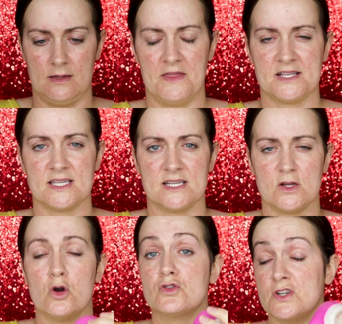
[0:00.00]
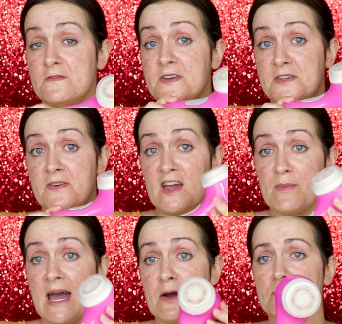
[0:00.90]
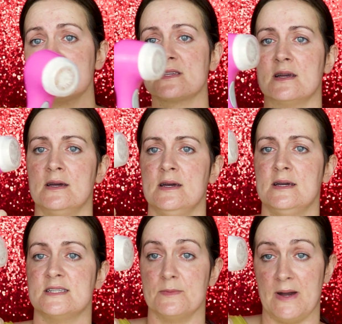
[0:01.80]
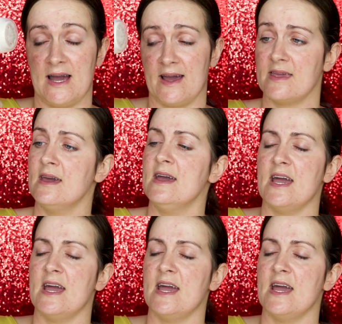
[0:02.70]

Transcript: This is £155 to buy,